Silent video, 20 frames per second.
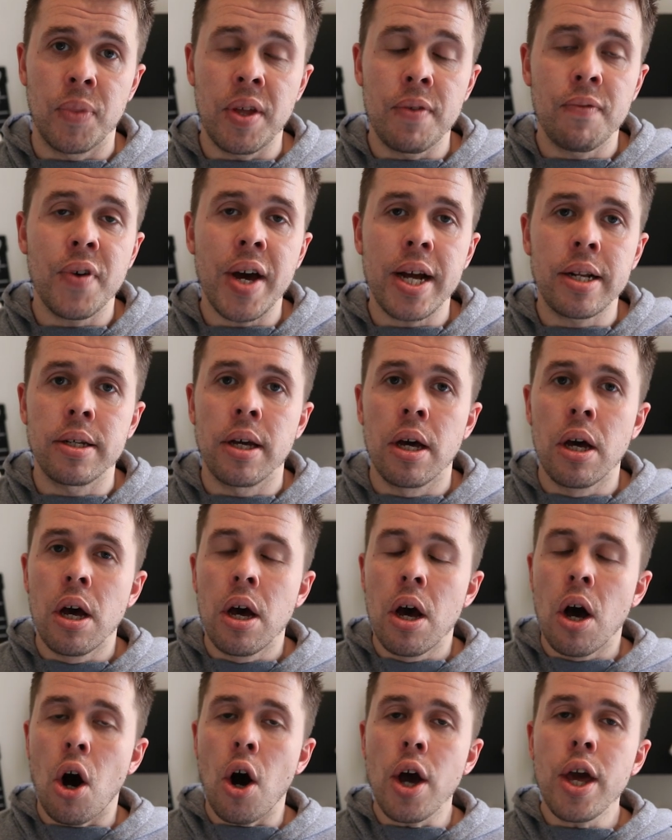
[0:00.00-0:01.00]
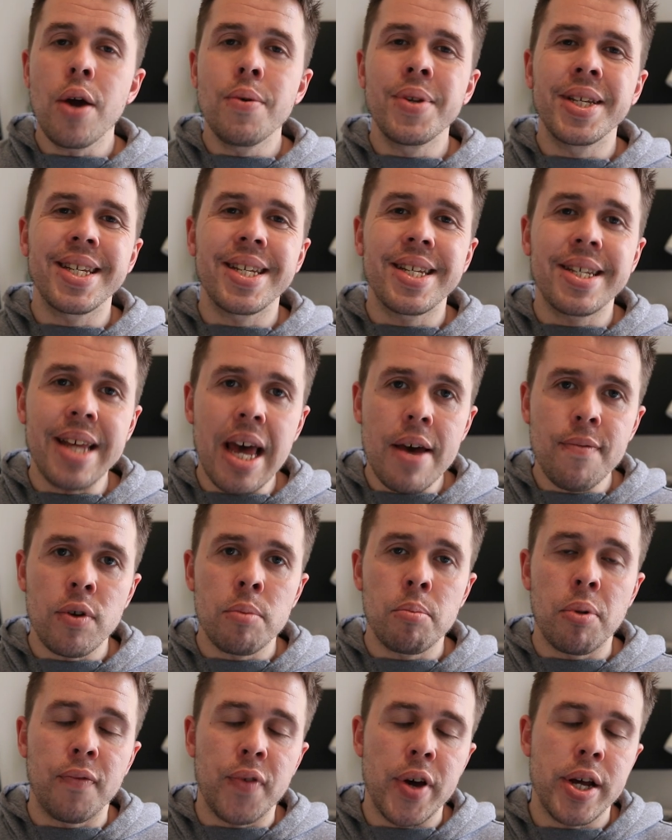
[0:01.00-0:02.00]
In fact, I own seven
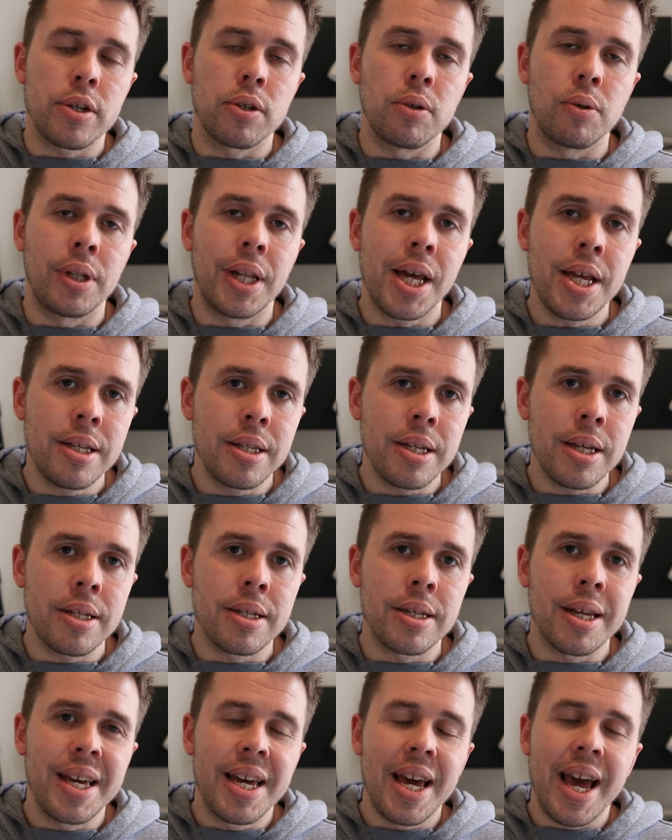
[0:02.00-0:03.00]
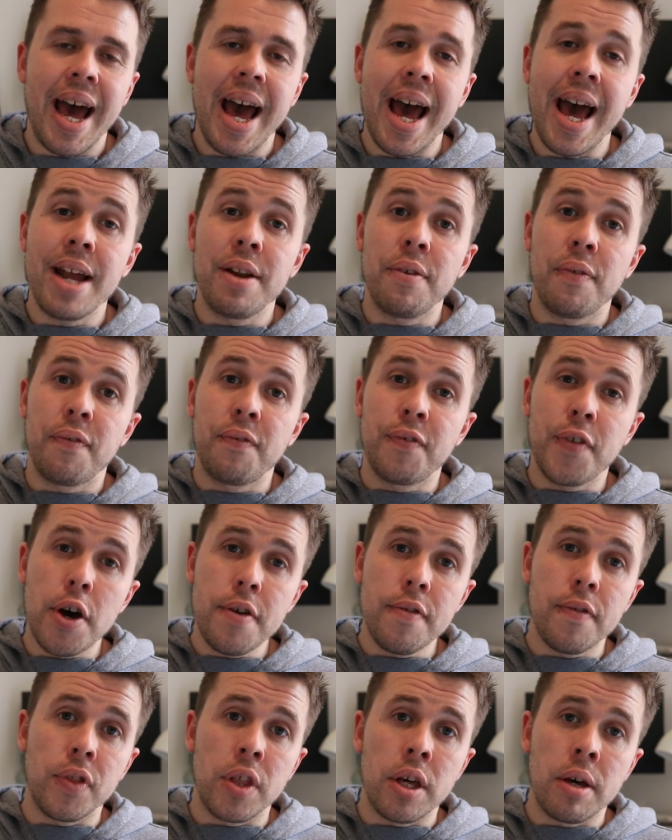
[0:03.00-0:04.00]
professional lenses and five
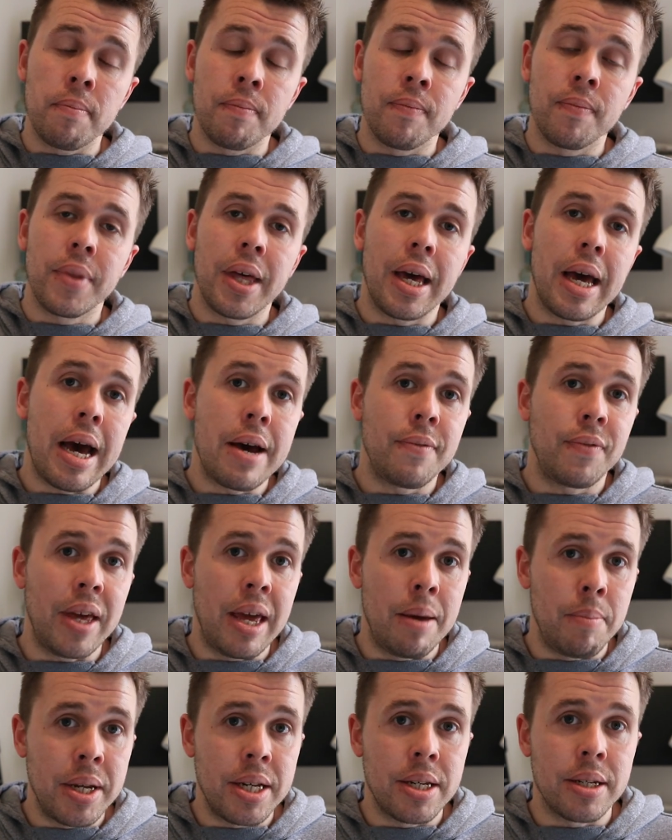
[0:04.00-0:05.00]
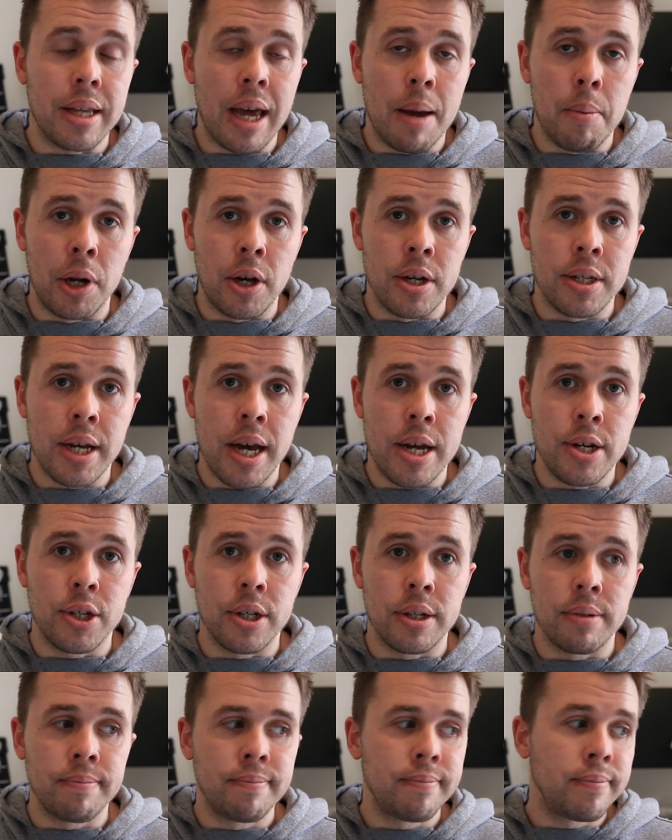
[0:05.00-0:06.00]
of them have image
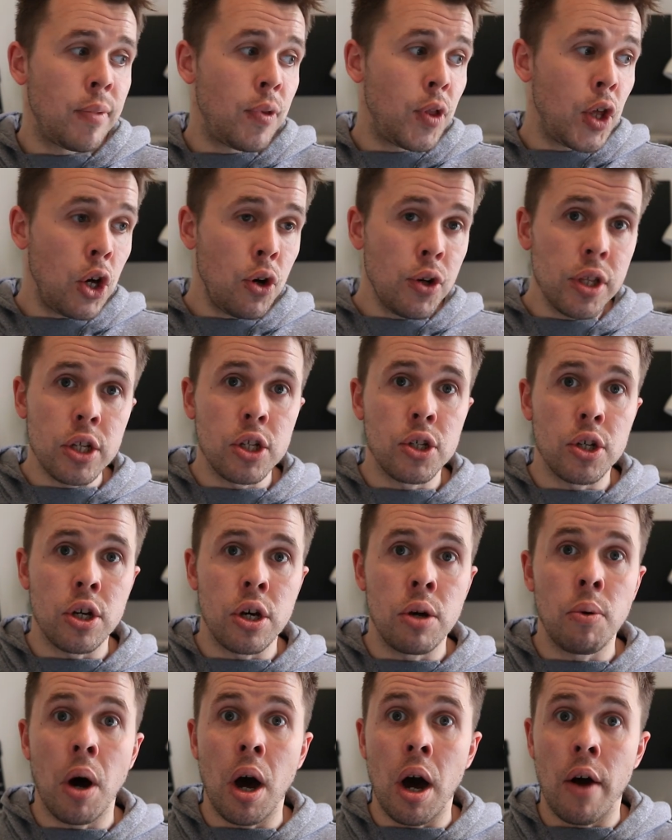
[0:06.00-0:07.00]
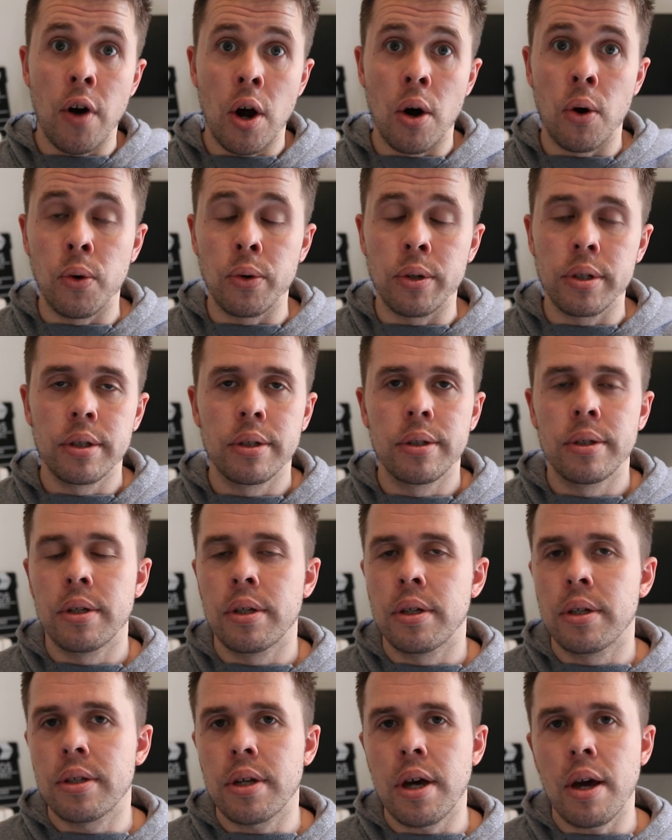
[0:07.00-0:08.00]
stabilization. The other two are old.
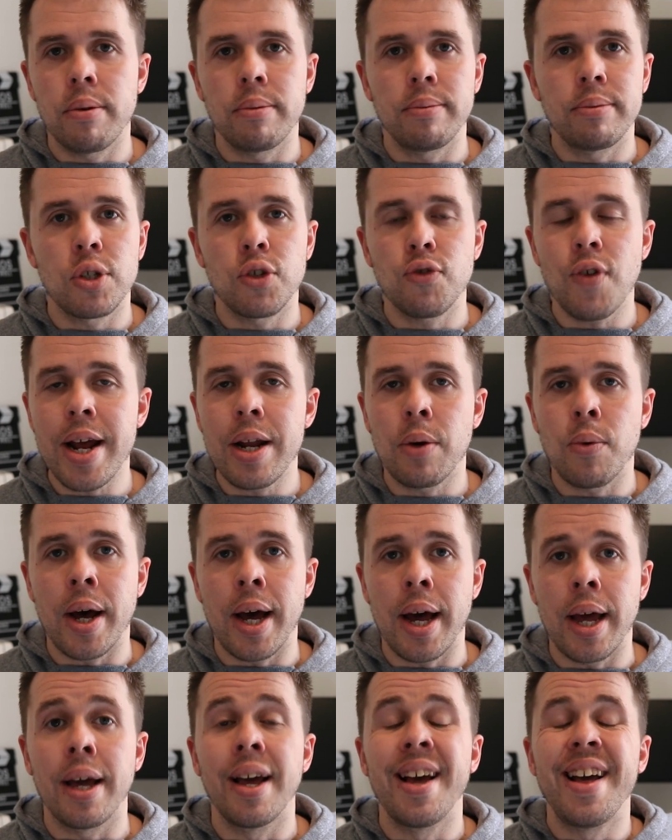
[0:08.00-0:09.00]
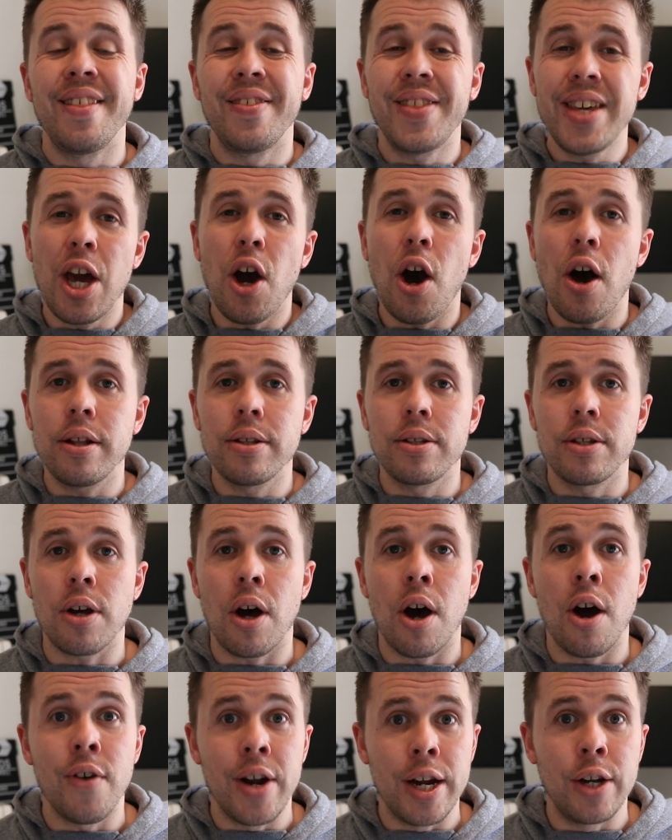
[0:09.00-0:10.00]
So straight away, the odds
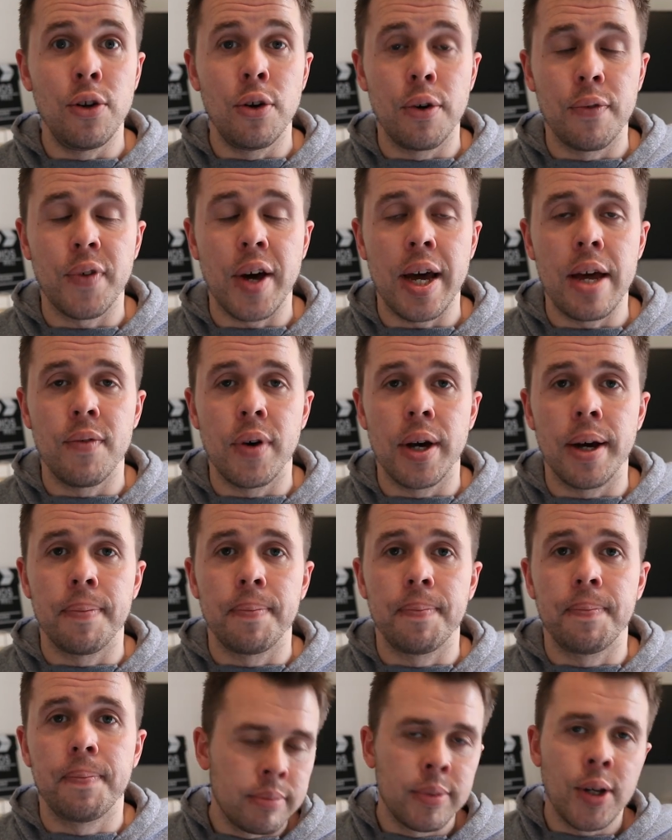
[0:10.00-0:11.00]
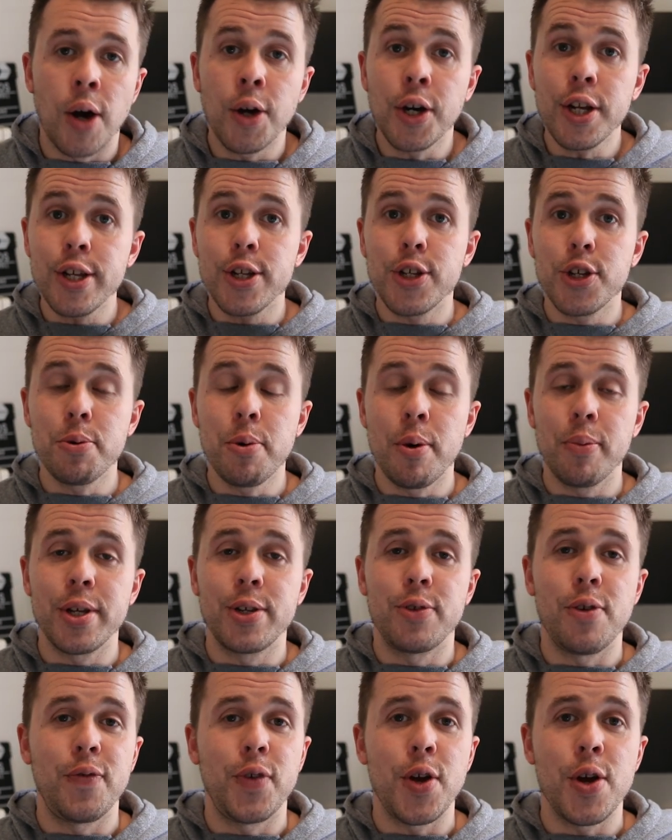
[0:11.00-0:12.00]
are in your favor. I'm gonna sum up
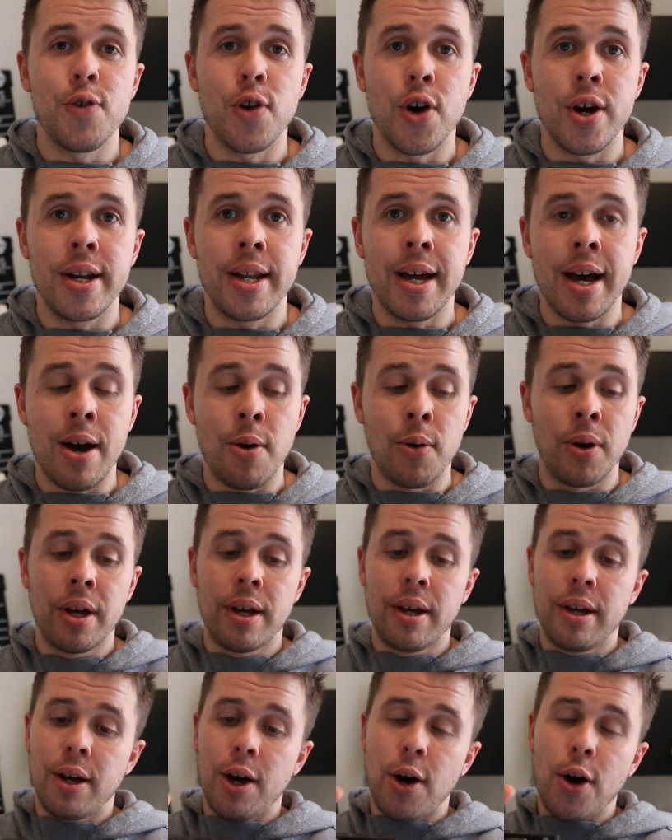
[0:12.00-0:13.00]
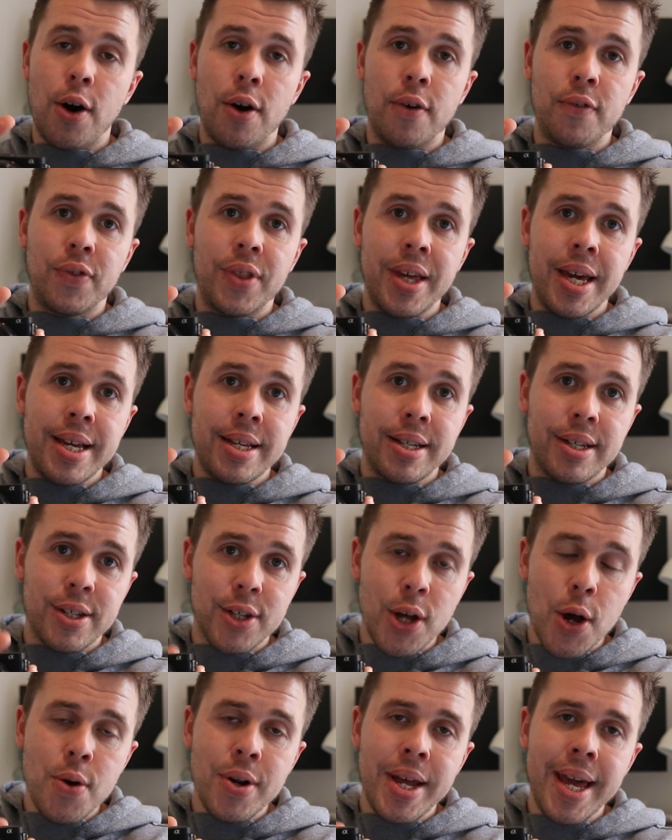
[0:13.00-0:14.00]
this review right now of the
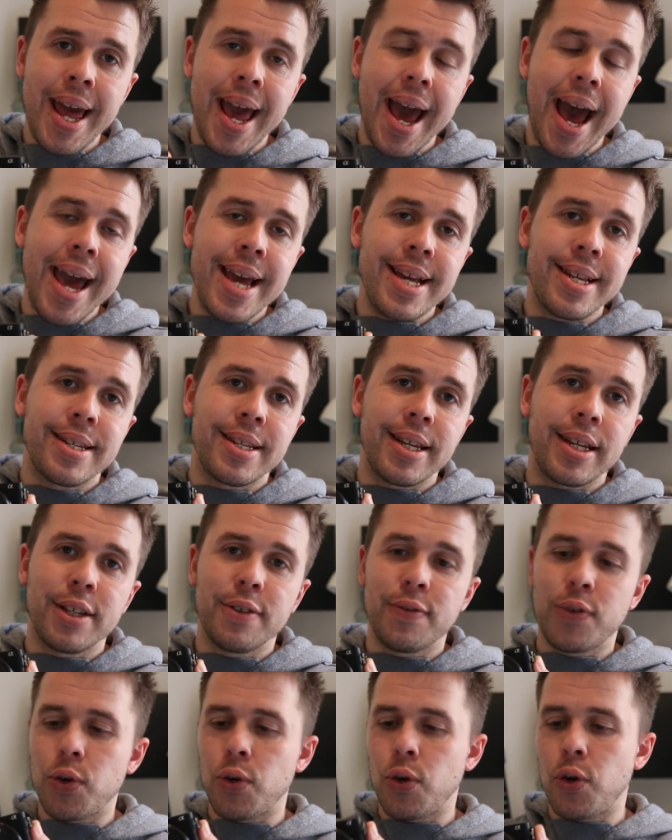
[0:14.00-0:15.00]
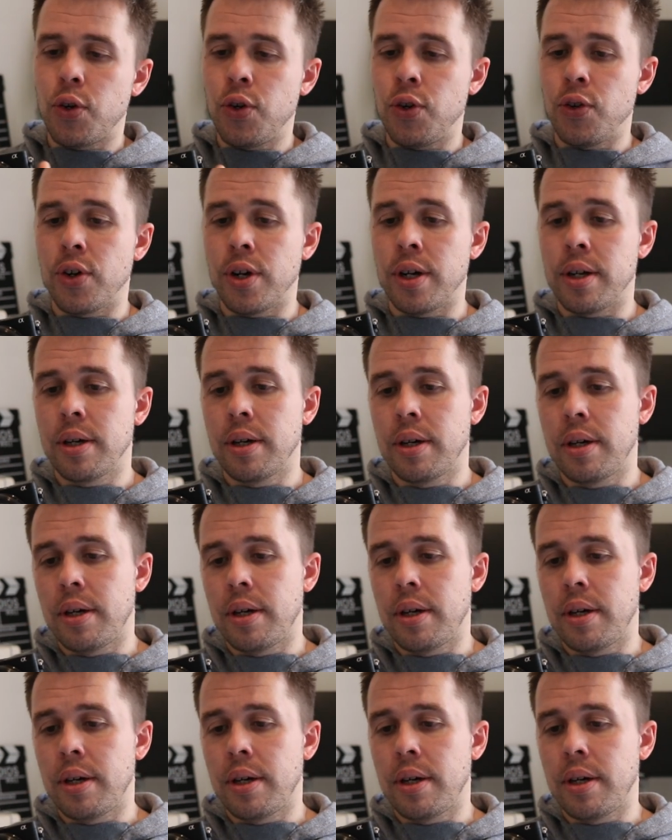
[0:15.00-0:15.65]
Sony a6400.